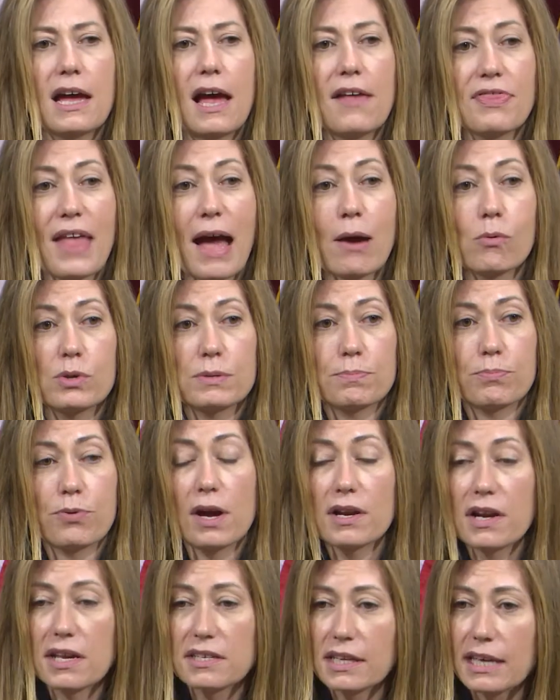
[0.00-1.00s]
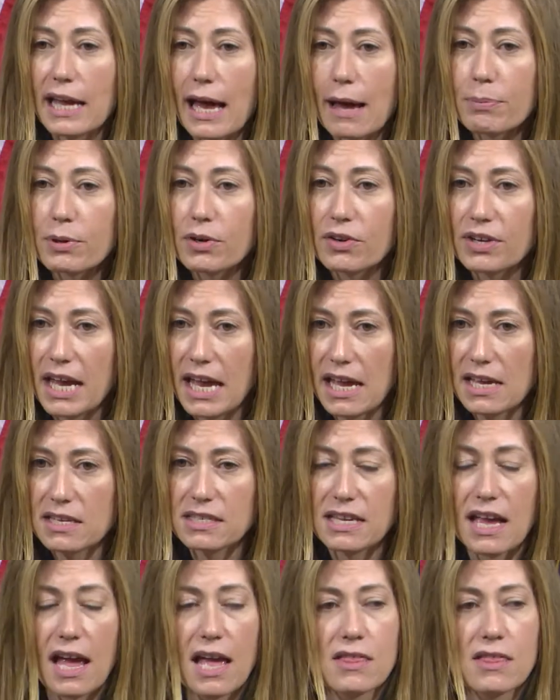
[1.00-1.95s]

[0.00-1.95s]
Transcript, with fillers: and that was brought as a capital case.